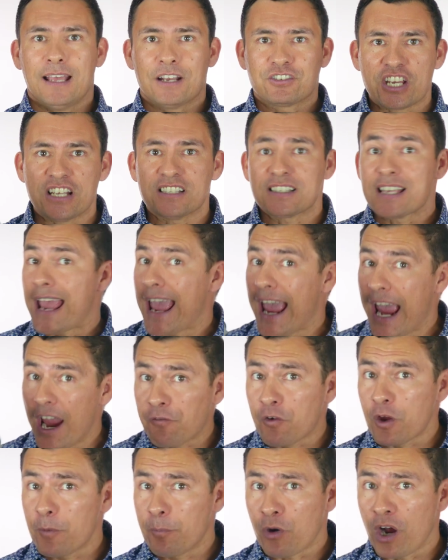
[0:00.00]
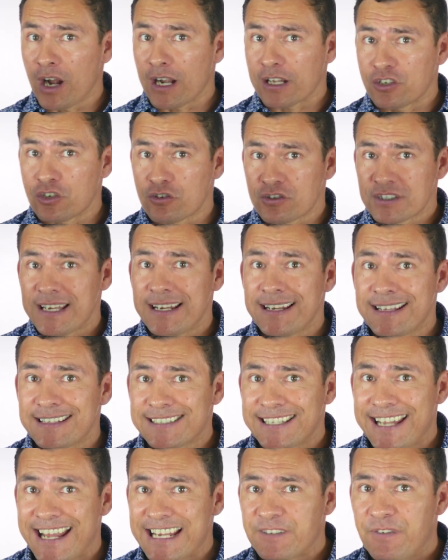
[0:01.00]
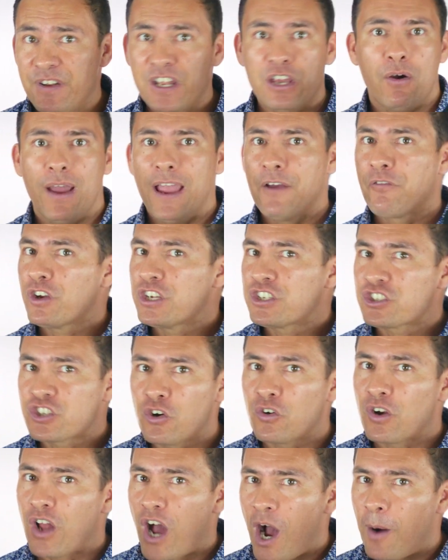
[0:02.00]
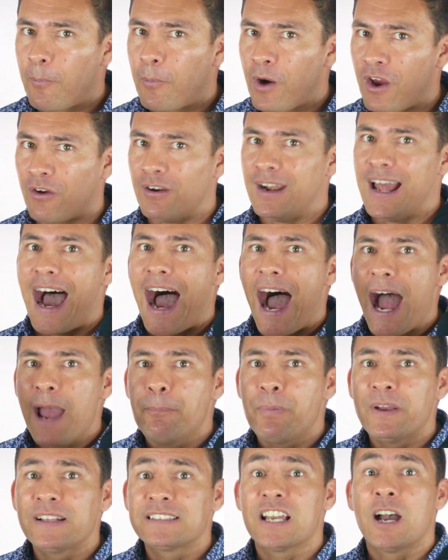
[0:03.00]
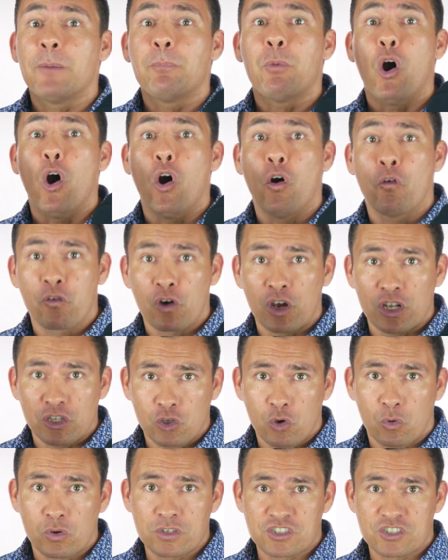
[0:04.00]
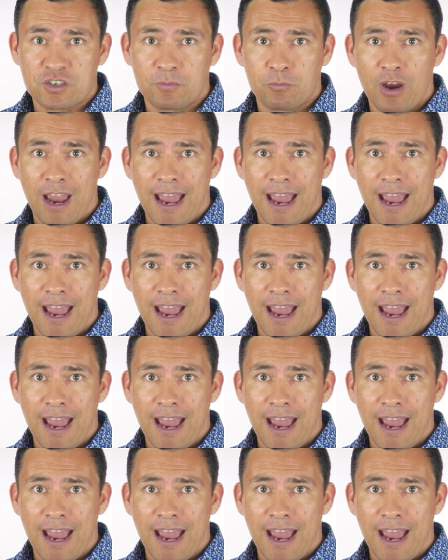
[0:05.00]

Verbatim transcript: Now, gents, every product you're seeing in today's video, every shirt I'm wearing, I picked up over at Nordstrom